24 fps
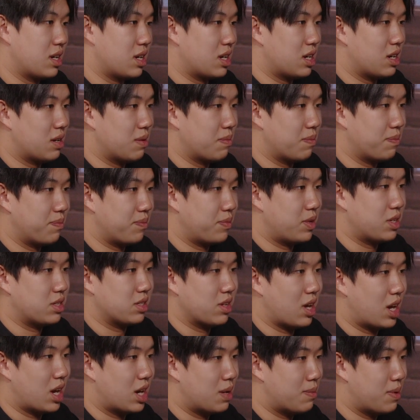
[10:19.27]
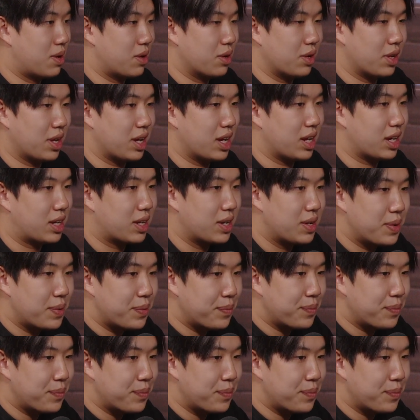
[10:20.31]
There's a lot about like